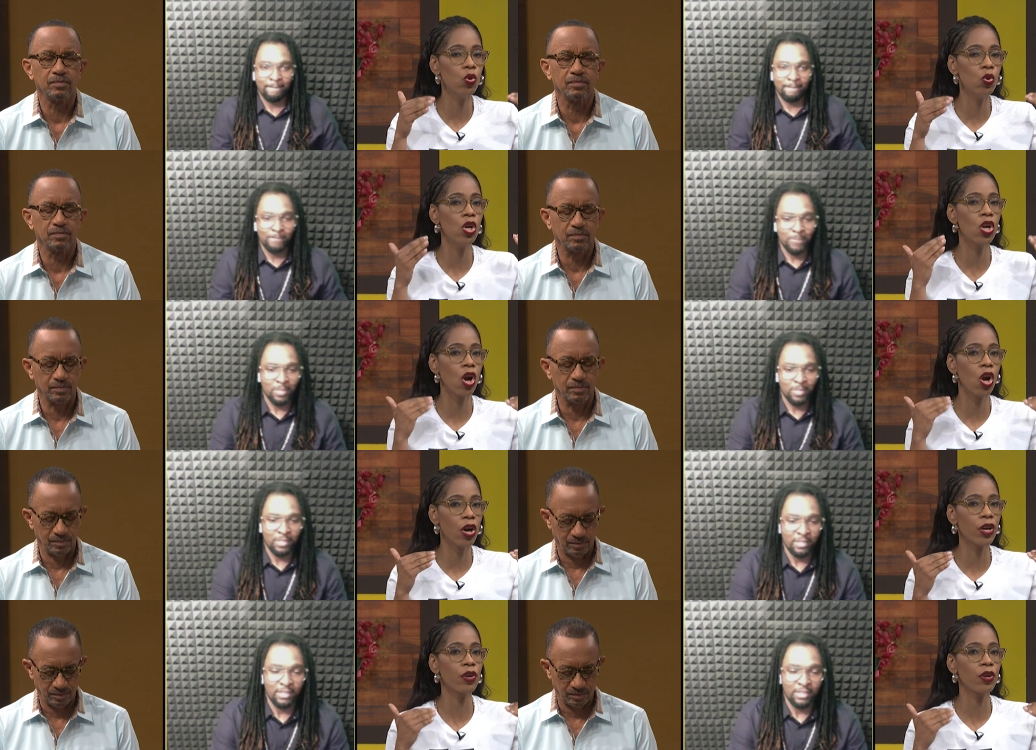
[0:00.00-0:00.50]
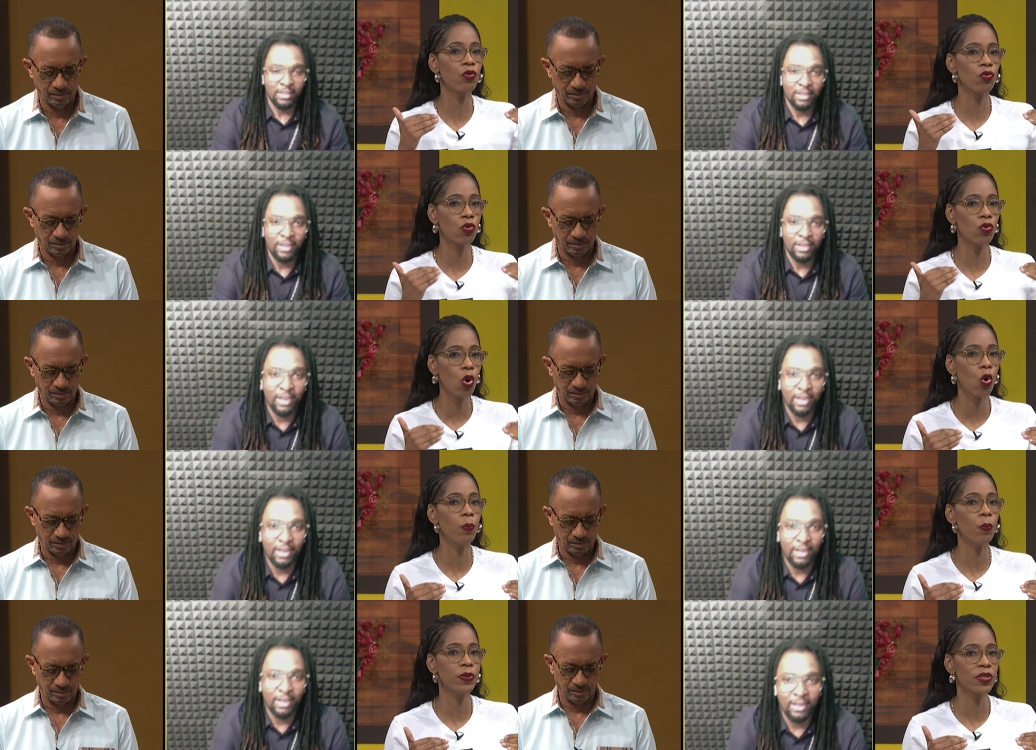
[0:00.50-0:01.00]
Speaker 1: learned the
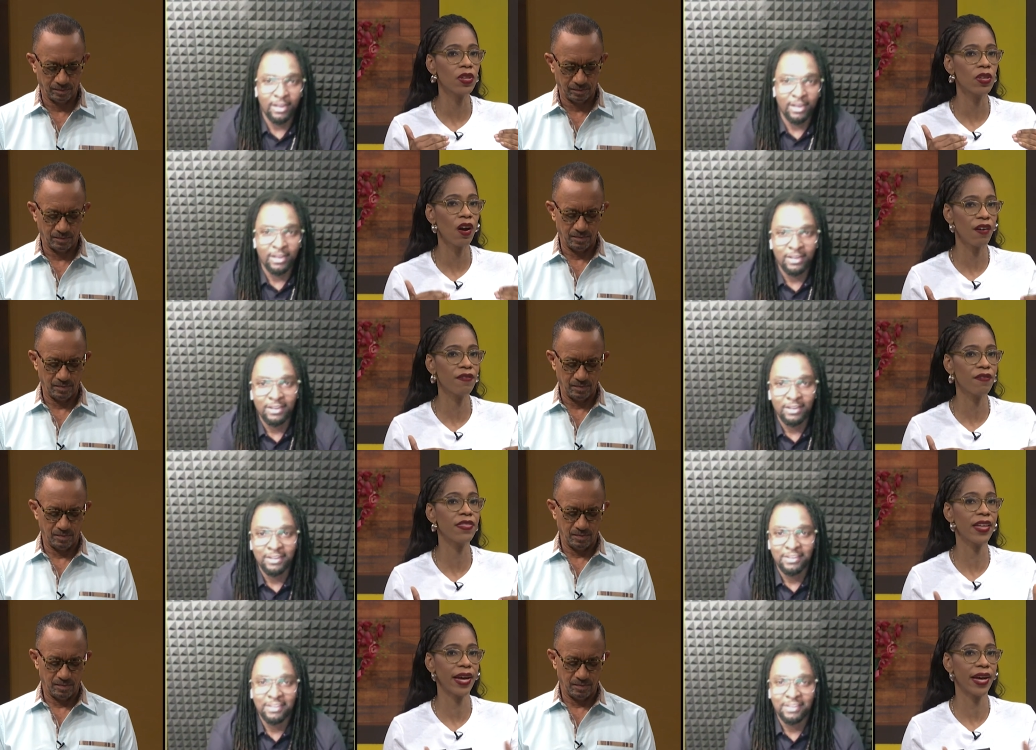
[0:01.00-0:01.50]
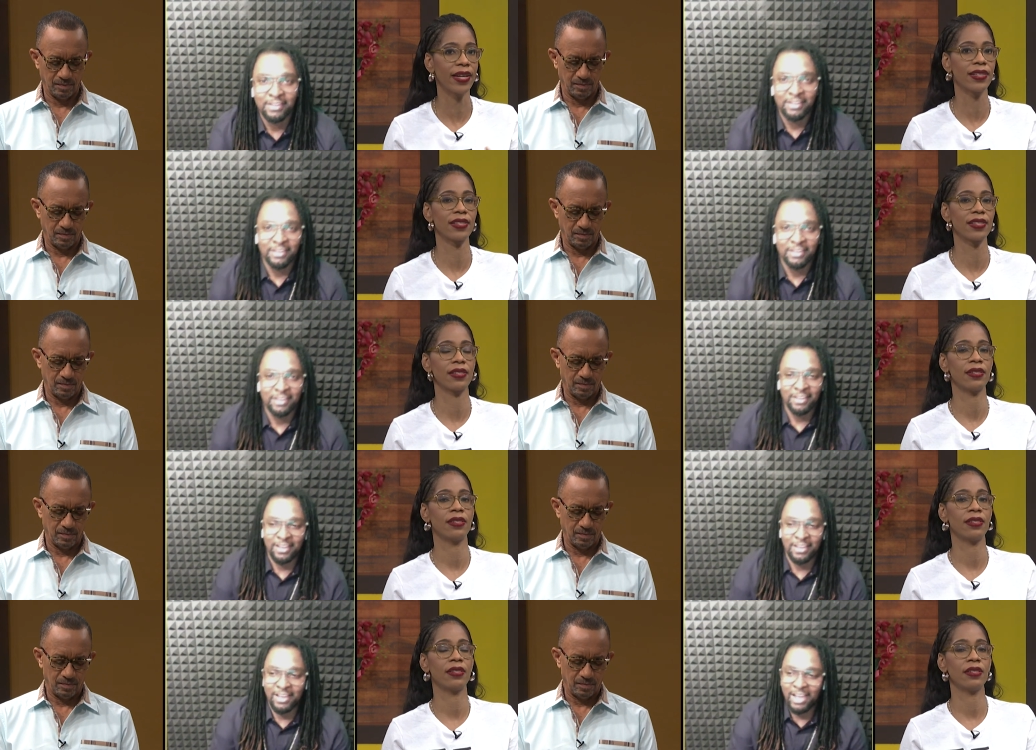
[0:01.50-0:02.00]
ropes of that.
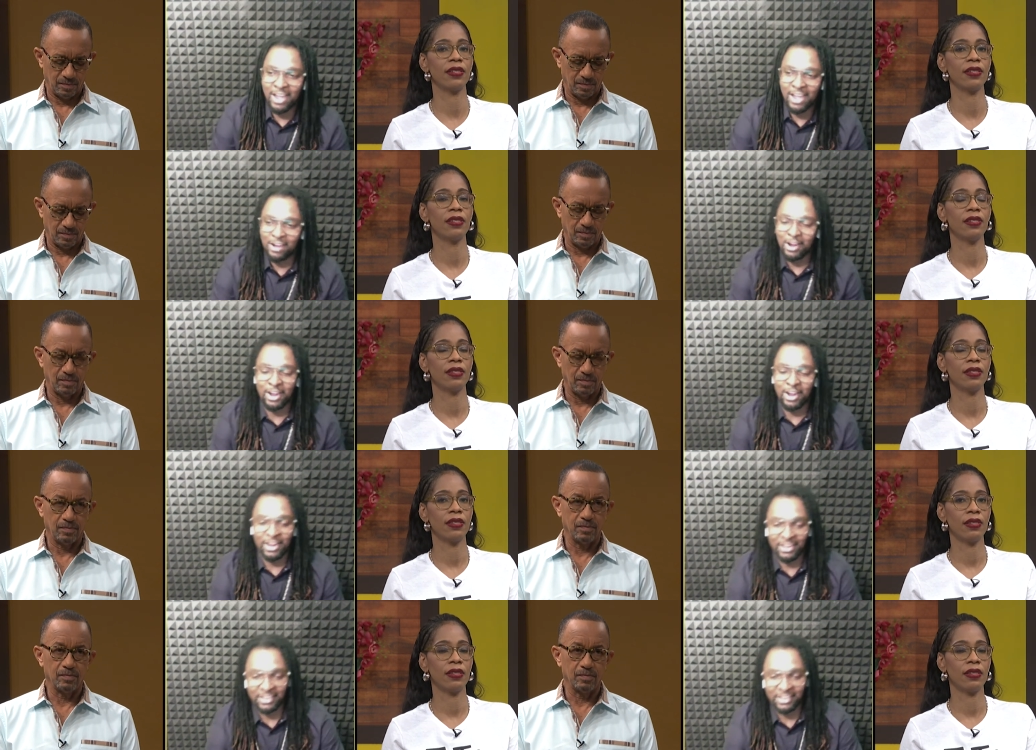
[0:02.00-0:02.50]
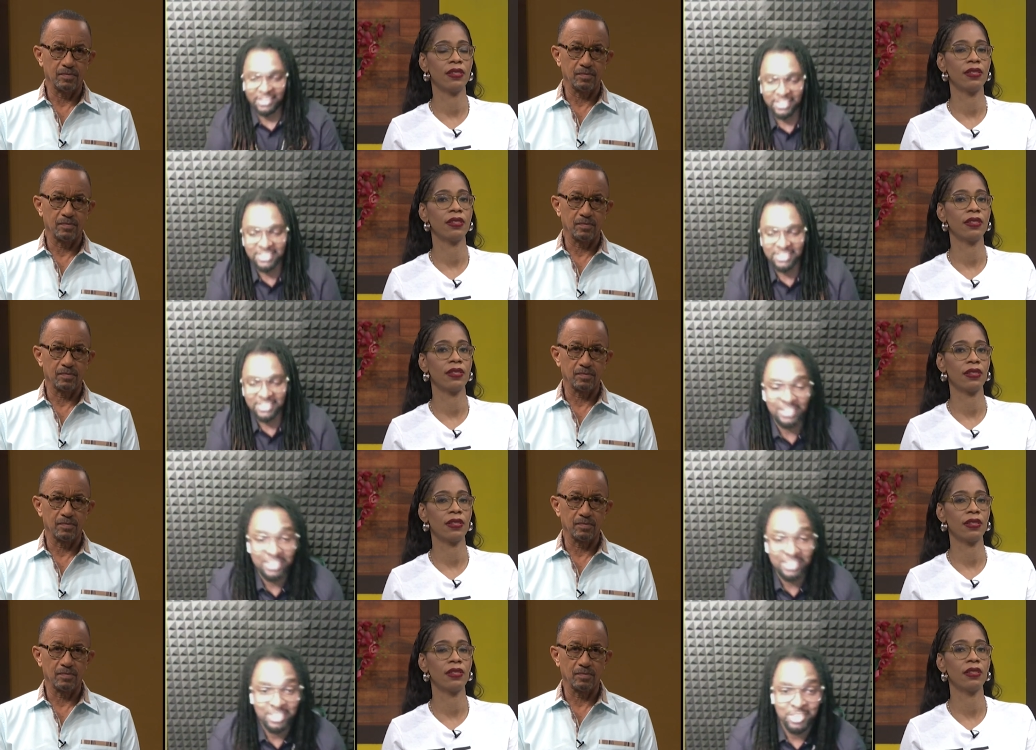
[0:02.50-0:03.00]
Speaker 2: All right. Listen this,
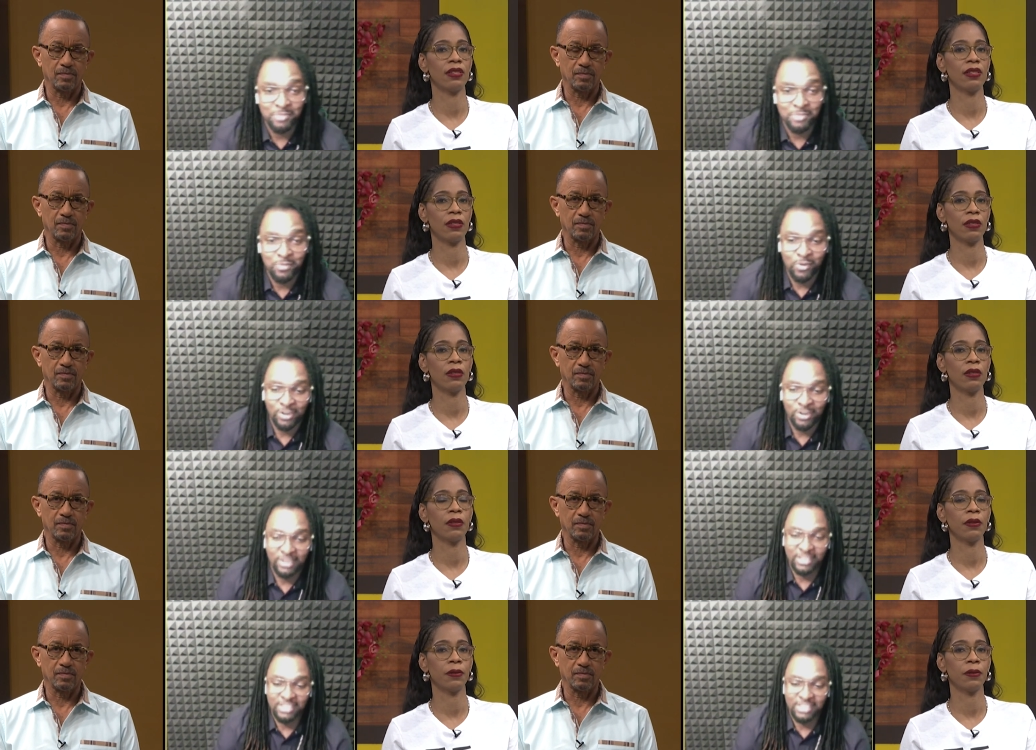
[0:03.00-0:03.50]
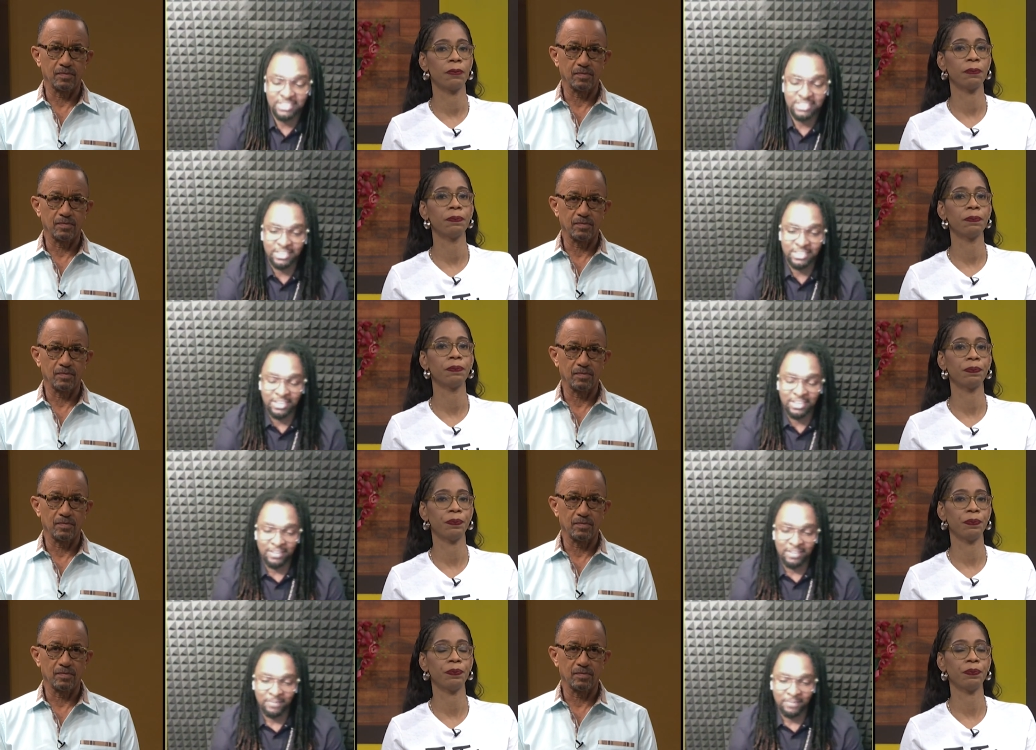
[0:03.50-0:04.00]
Simone. You see,
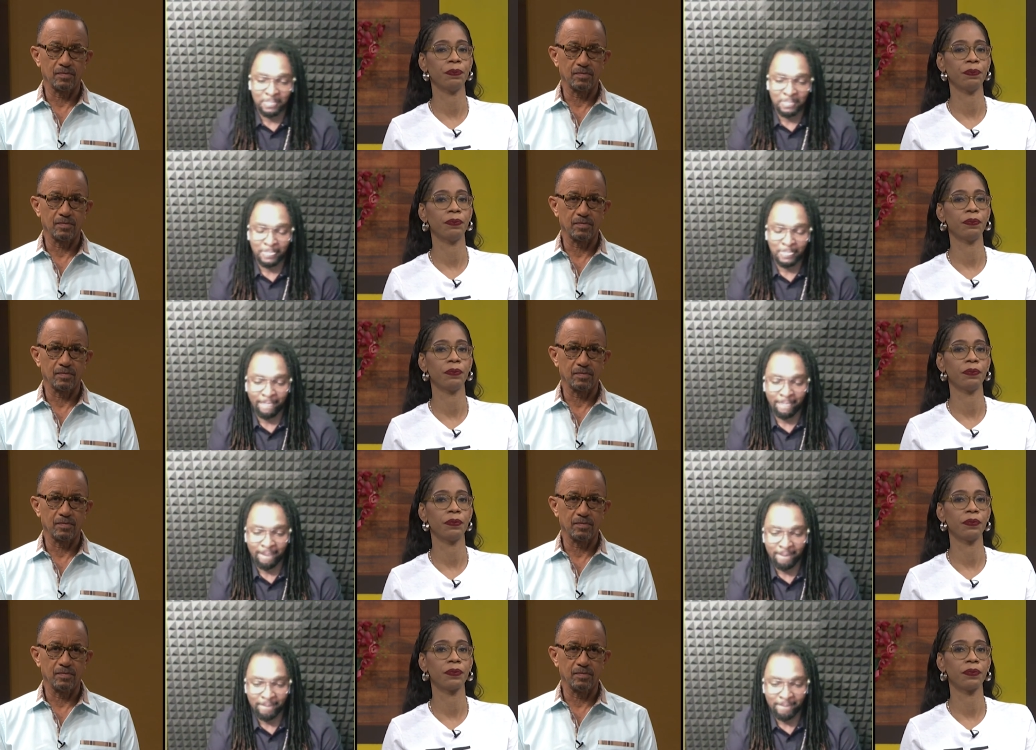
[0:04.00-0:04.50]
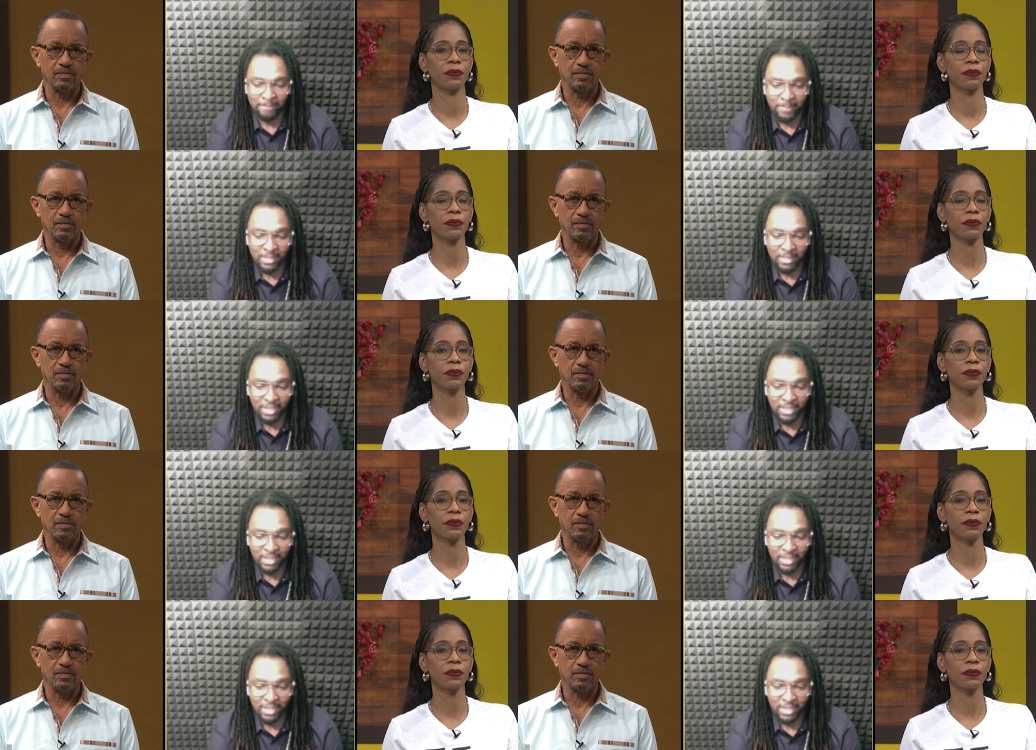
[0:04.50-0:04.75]
as